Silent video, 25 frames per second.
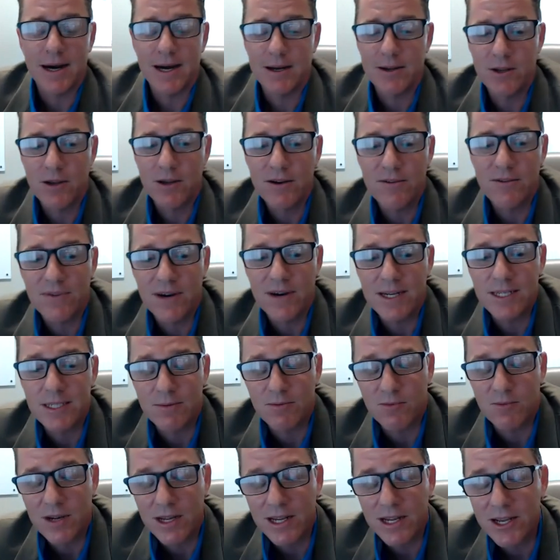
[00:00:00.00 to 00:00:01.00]
You can find
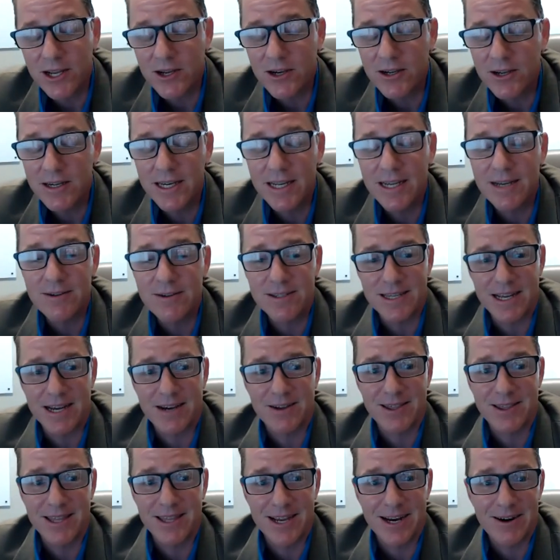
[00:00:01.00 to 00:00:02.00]
some really good deals
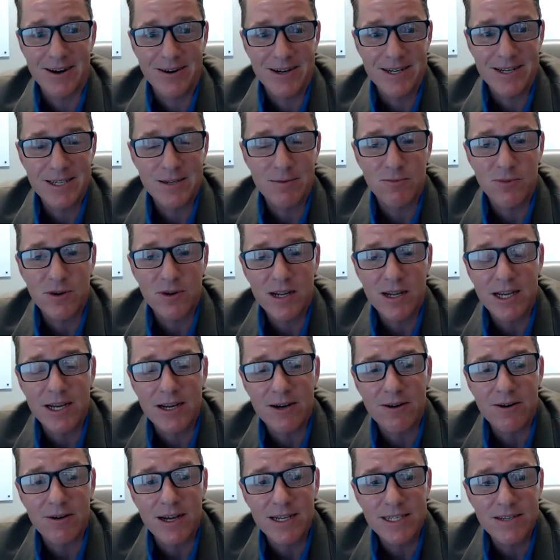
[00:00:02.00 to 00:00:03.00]
out there and some really
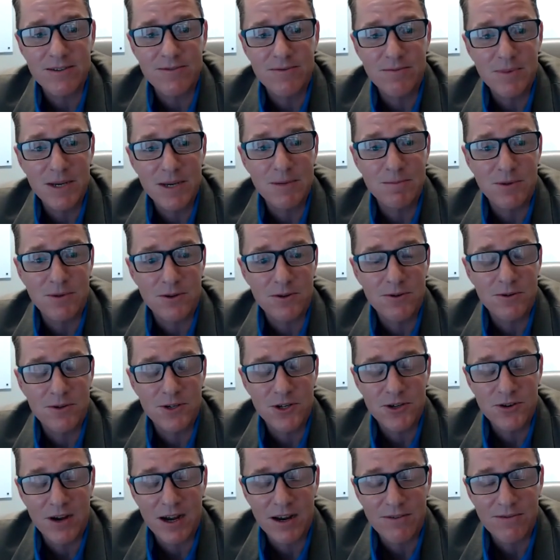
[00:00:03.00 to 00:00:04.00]
aggressive people who are
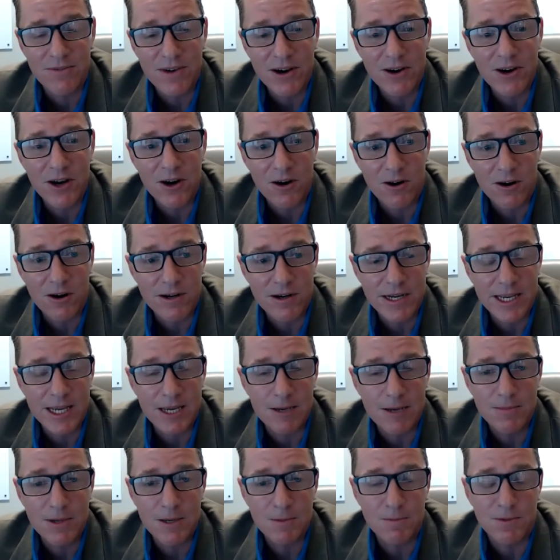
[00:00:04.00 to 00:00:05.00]
trying very hard to
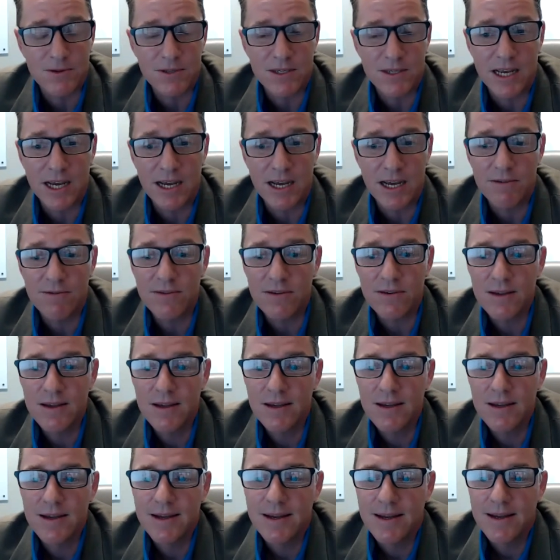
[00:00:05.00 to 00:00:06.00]
keep people safe.
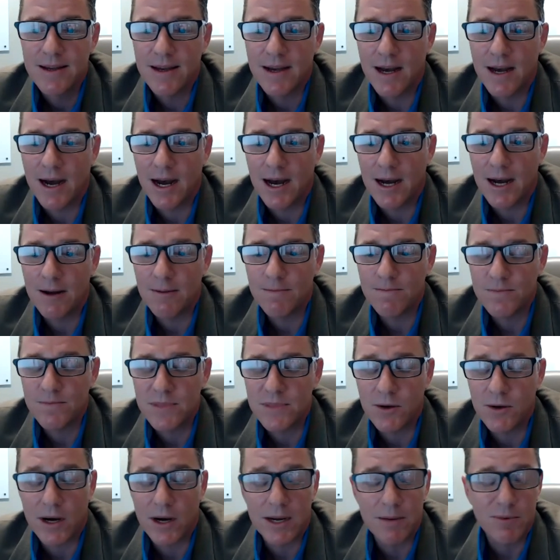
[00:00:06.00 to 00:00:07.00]

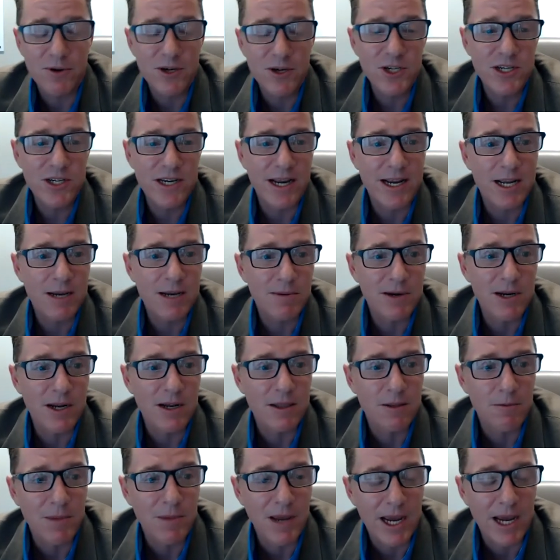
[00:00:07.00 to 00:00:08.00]
So I appreciate coming on
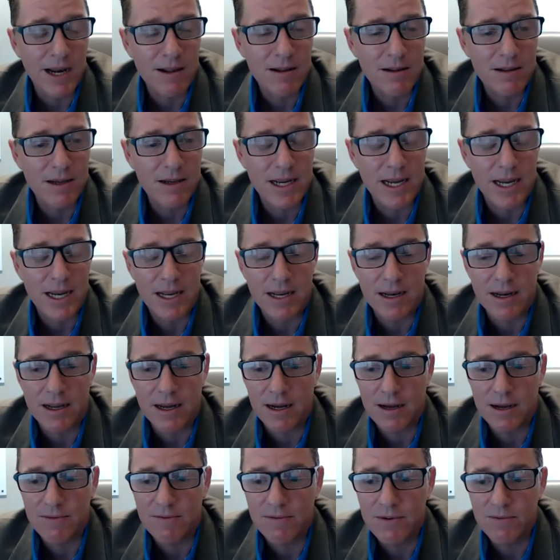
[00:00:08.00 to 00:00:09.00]
the panel, and
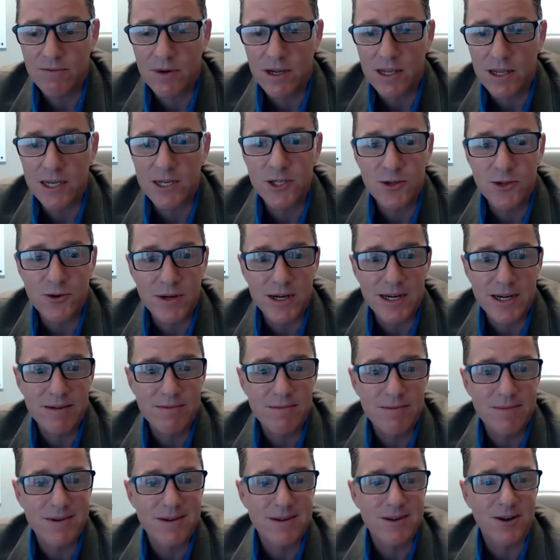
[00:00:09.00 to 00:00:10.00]
really enjoyed
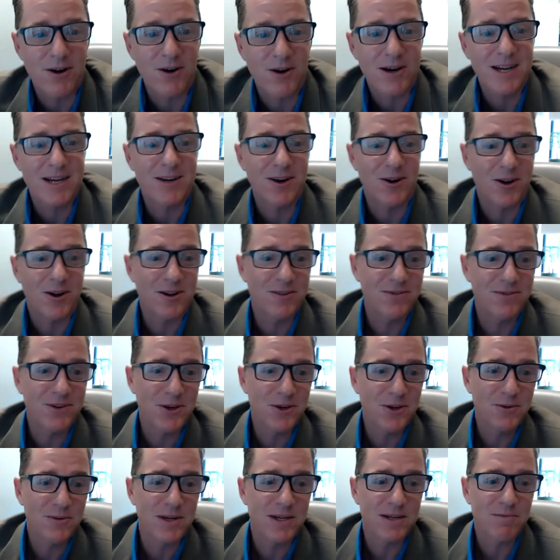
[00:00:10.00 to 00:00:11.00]
talking to all of
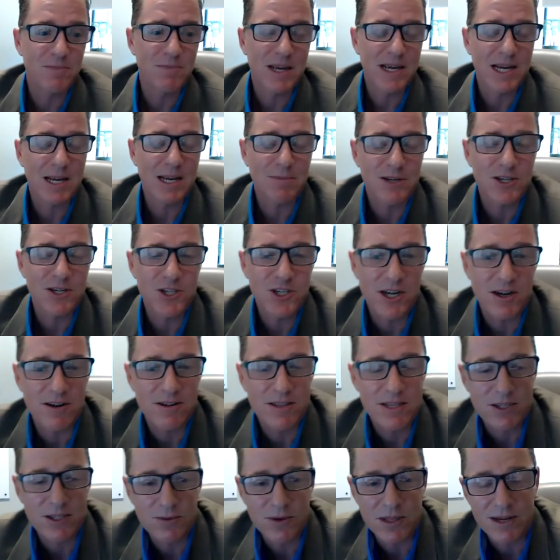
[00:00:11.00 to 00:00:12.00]
you and being able to share
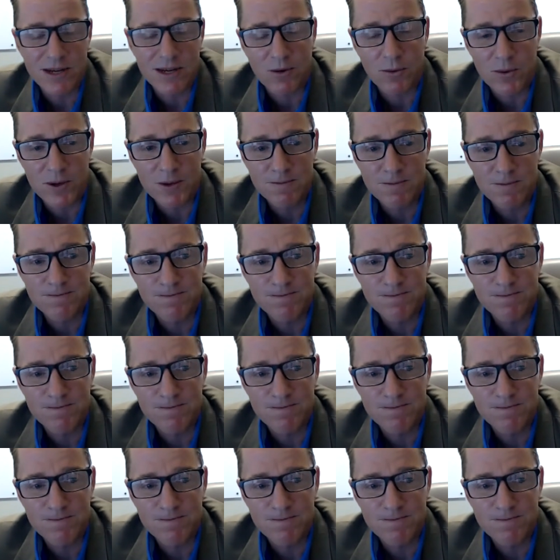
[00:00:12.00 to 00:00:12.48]
this with everyone.